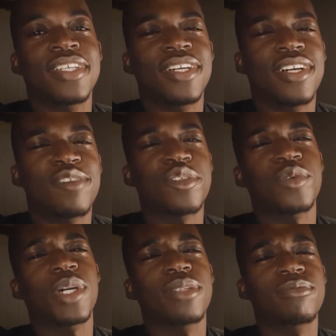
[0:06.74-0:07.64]
after
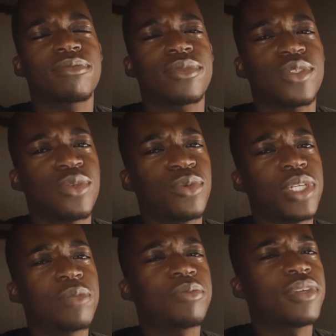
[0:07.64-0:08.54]
what, 2 week
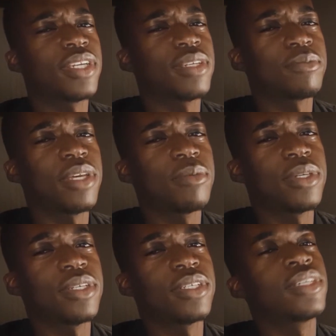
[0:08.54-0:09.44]
break
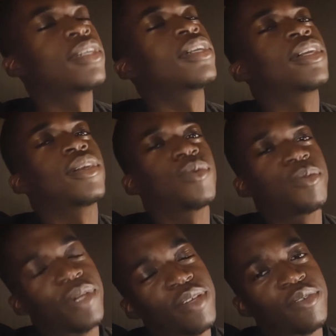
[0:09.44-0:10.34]
maybe? We're
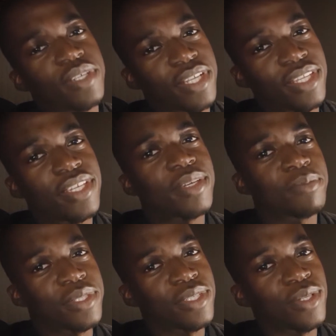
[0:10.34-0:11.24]
back for another
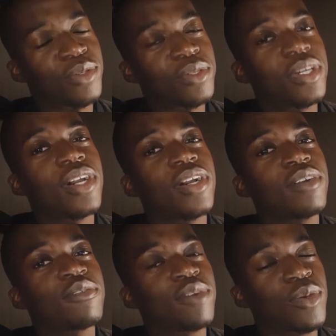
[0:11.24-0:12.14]
episode
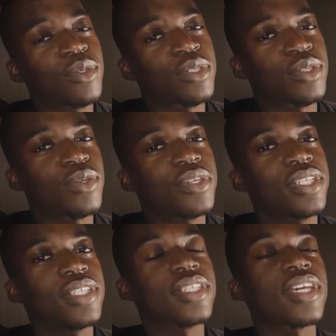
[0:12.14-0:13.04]
of Photo
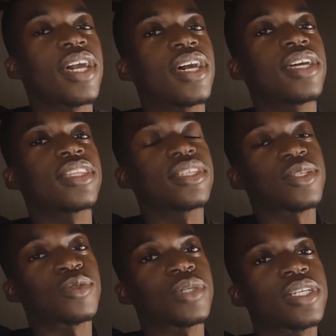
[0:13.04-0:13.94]
Stories, and
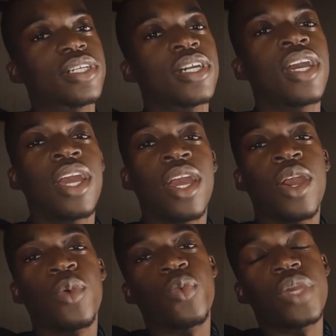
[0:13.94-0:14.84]
this week
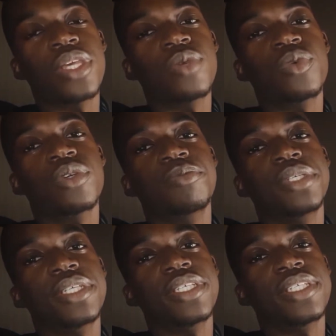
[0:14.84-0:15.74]
we will
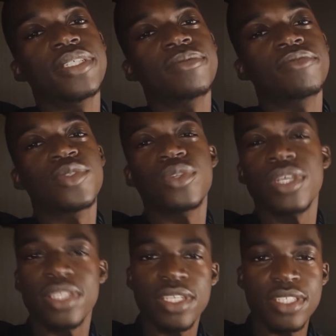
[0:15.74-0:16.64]
be doing
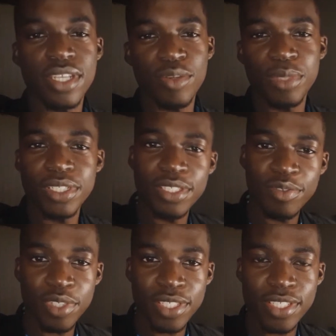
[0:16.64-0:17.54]
things a little bit
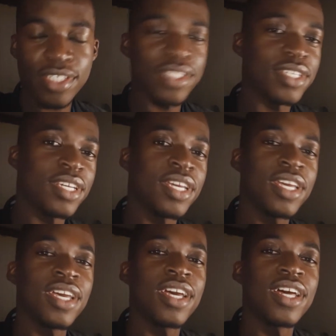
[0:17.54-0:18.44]
different.
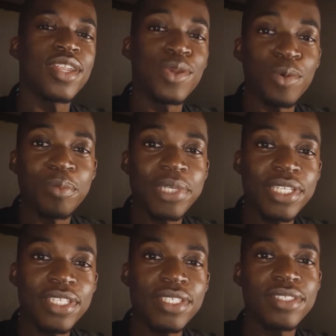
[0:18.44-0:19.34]
No
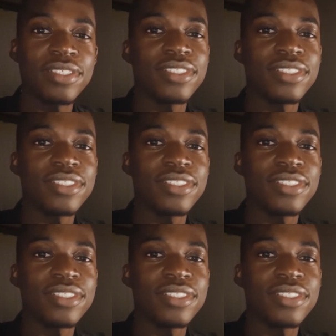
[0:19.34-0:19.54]
beanie,